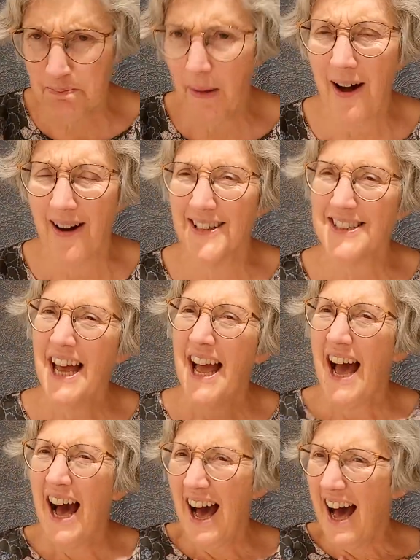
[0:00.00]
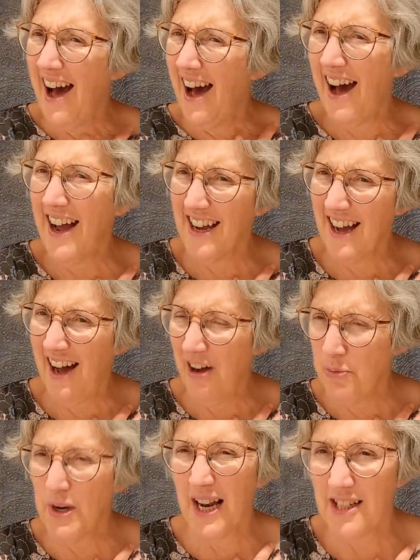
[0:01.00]
but I
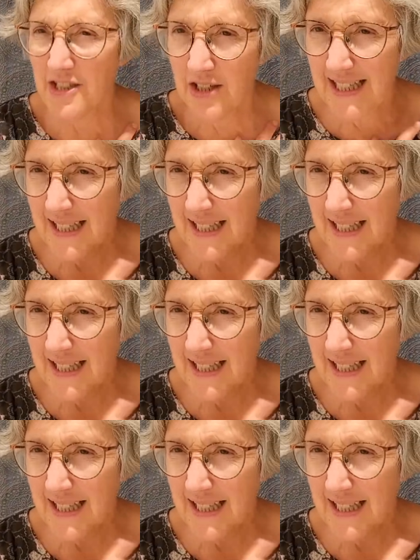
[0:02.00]
would like to do a